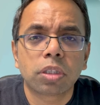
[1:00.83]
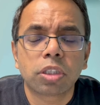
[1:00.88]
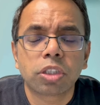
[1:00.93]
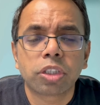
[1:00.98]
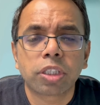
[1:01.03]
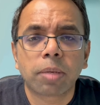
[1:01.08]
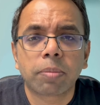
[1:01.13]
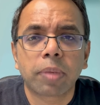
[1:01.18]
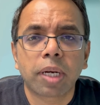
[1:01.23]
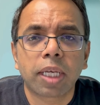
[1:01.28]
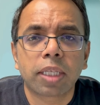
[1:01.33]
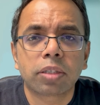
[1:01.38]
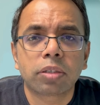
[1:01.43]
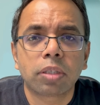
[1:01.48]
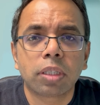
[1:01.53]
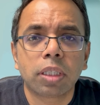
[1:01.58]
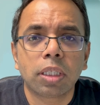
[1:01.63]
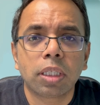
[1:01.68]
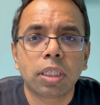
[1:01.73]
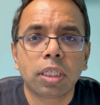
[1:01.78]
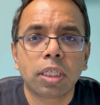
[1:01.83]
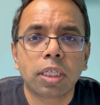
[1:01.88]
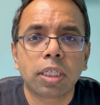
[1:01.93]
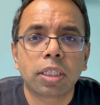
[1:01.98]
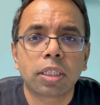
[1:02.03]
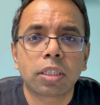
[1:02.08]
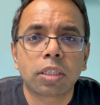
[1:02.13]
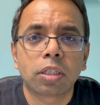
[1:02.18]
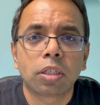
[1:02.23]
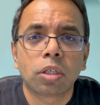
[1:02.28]
Gemini 3
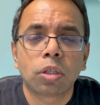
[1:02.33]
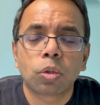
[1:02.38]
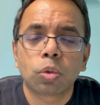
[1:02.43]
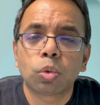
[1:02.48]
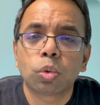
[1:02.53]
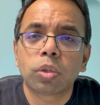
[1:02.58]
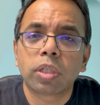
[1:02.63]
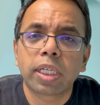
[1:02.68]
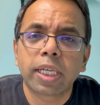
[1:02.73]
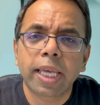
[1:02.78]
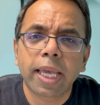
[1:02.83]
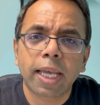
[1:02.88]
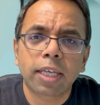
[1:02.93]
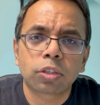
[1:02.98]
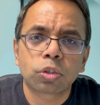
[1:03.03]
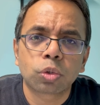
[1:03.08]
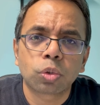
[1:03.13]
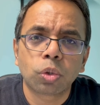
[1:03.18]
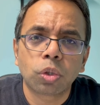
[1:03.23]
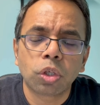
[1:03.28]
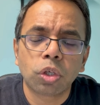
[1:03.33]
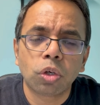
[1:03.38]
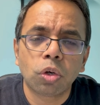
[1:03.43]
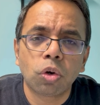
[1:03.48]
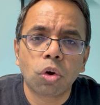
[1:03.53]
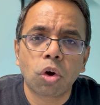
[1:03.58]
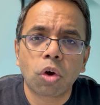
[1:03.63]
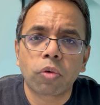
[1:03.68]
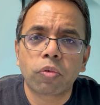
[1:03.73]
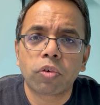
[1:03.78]
in Google AI Studio
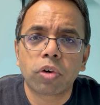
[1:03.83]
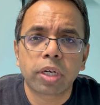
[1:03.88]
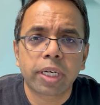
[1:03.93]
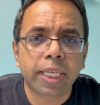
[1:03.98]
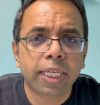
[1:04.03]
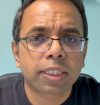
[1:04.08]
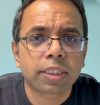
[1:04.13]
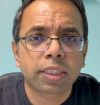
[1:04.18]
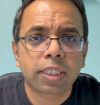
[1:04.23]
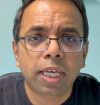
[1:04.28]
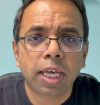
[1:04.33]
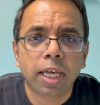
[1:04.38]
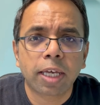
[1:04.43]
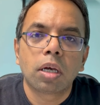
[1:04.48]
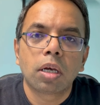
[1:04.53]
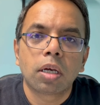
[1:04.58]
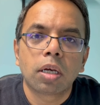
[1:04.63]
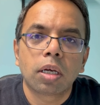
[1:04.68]
or Vertex AI.